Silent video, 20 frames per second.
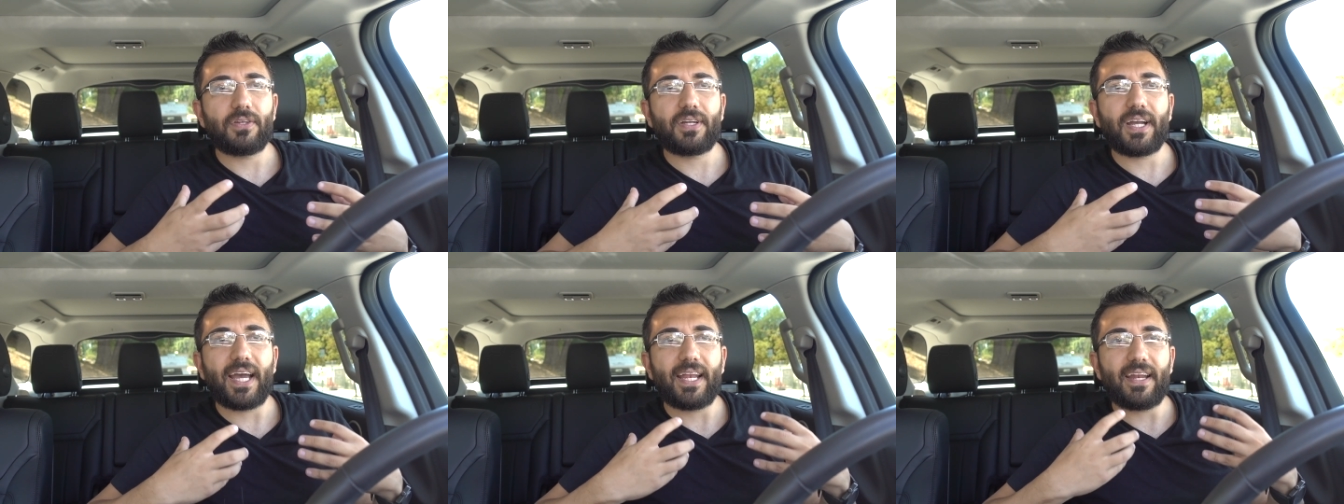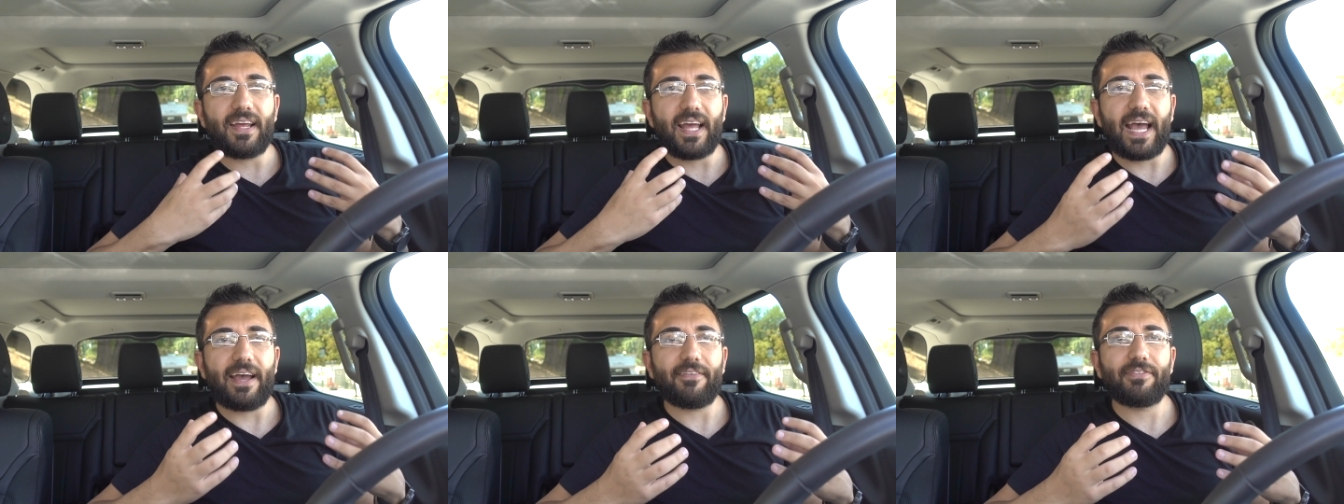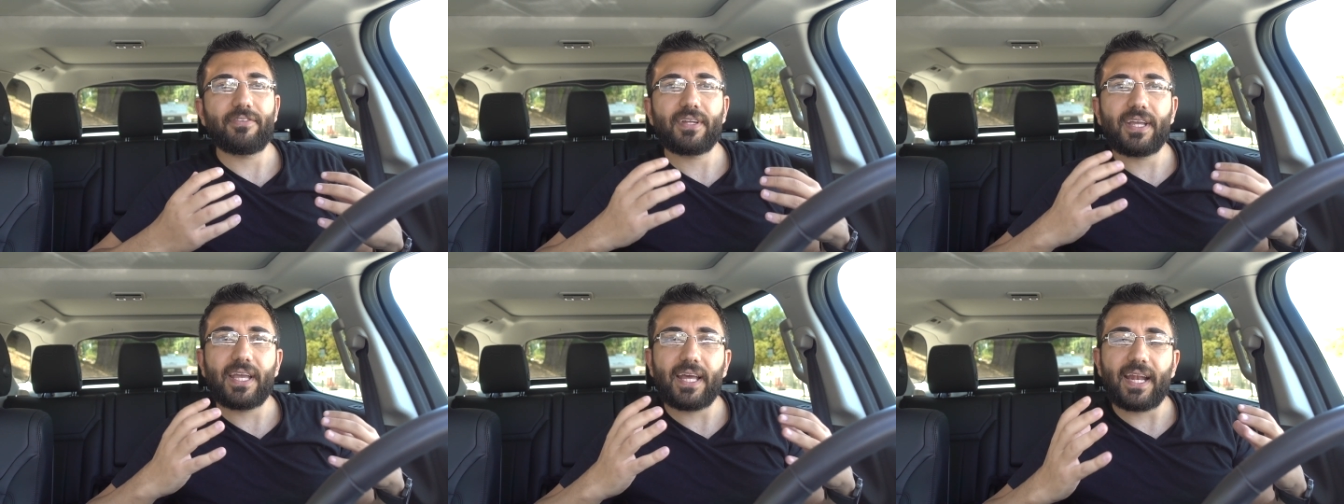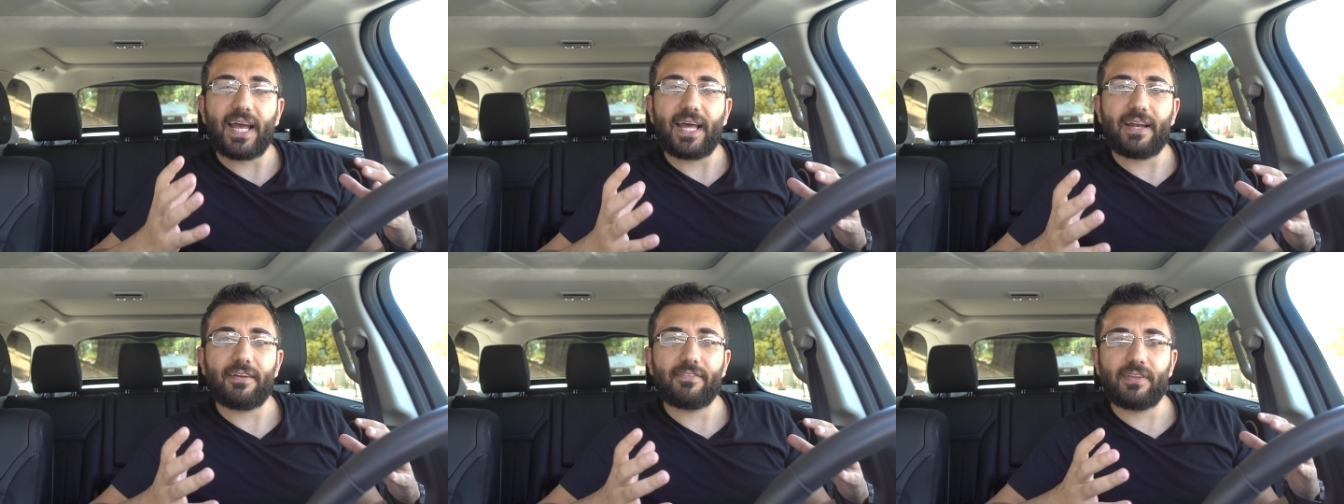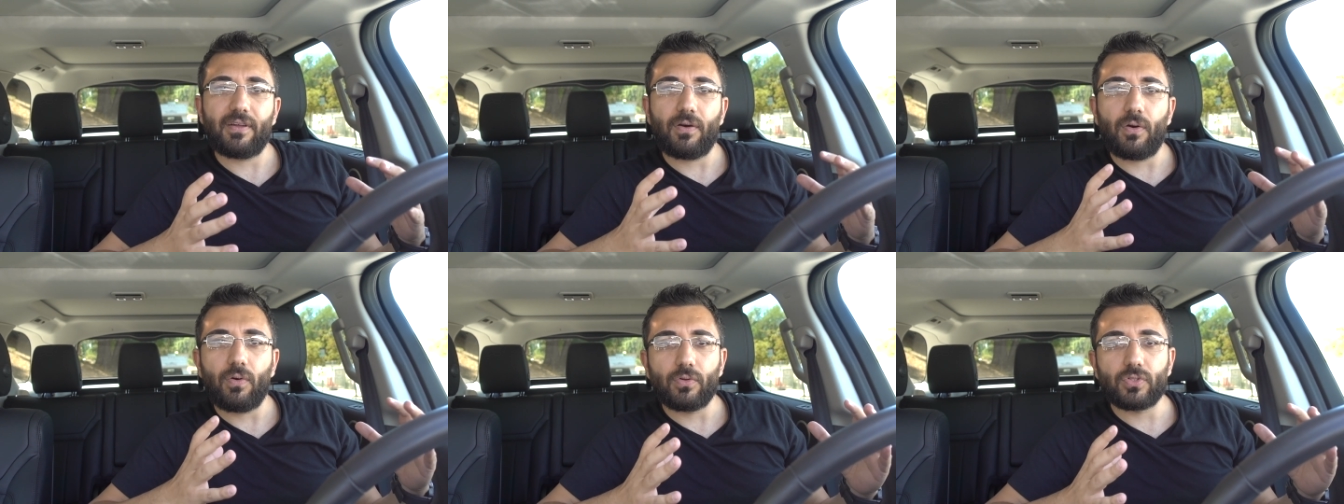you kind of have to get out of
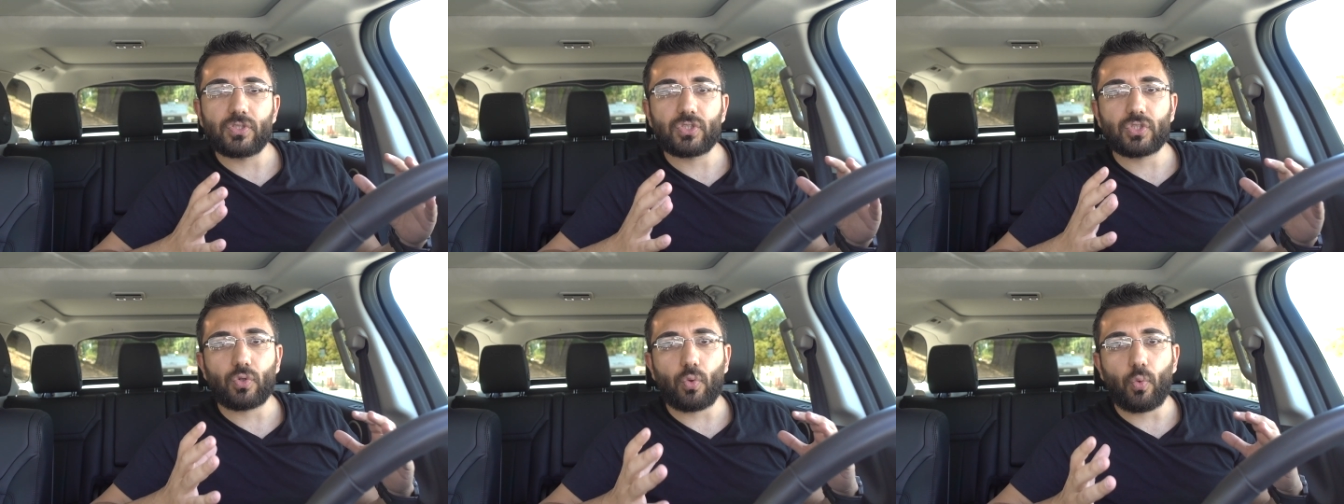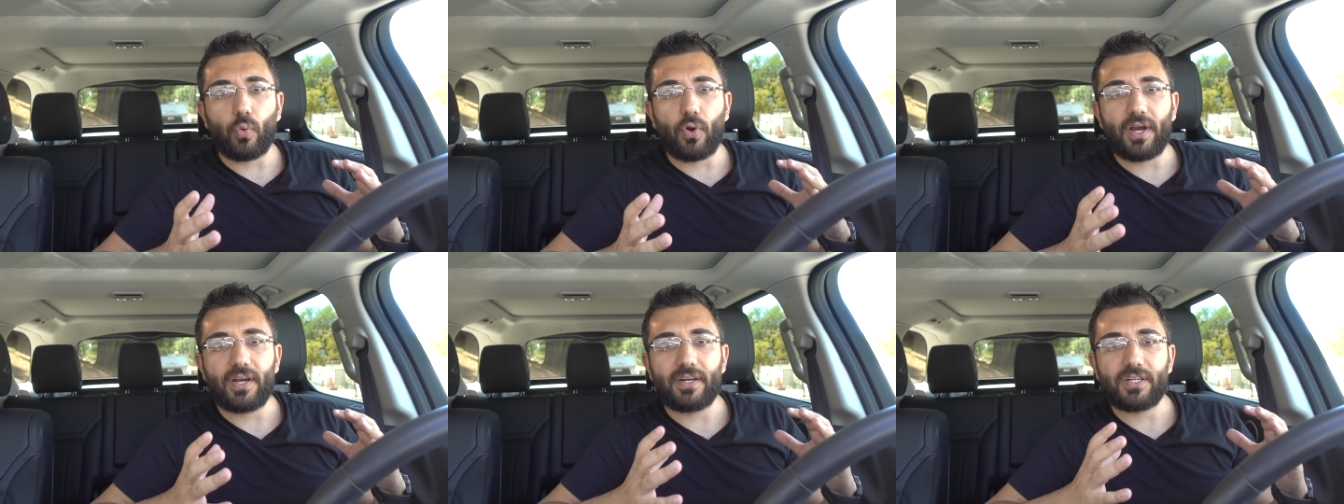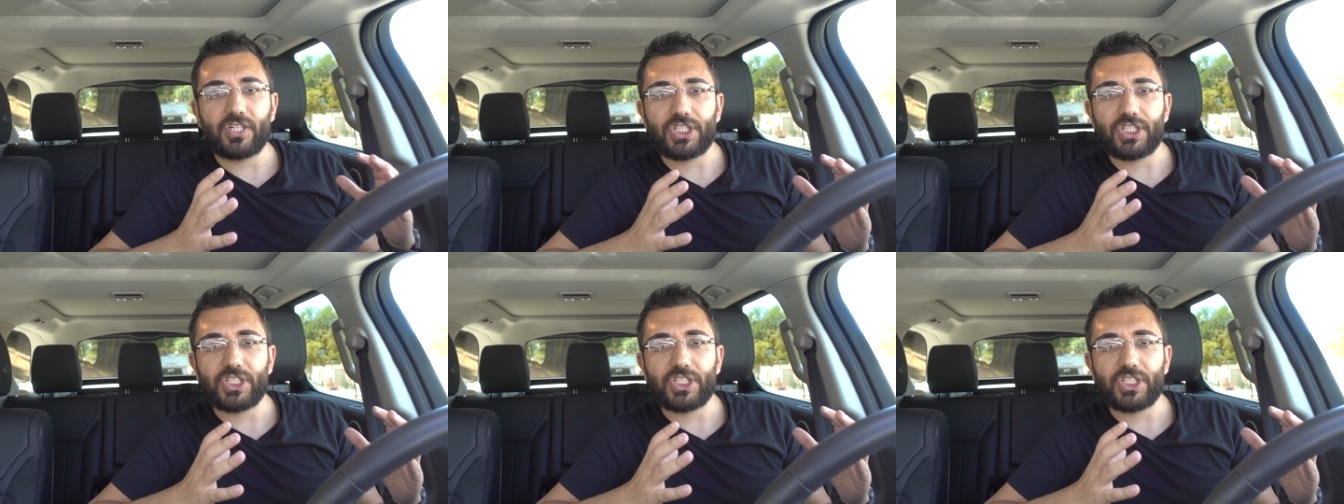the whole square